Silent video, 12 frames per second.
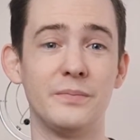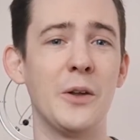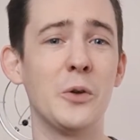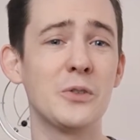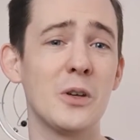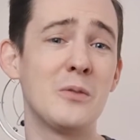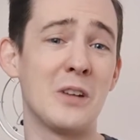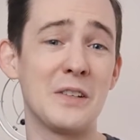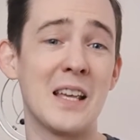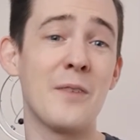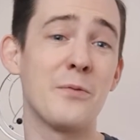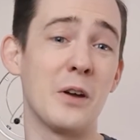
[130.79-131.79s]
It also does
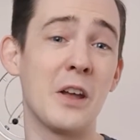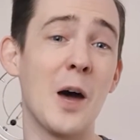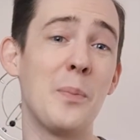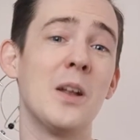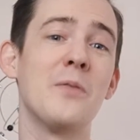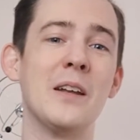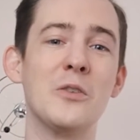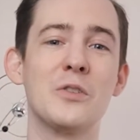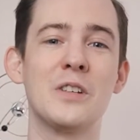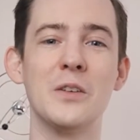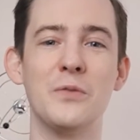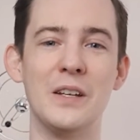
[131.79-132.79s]
have a couple of
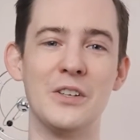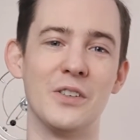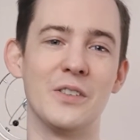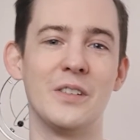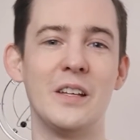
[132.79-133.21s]
interesting features,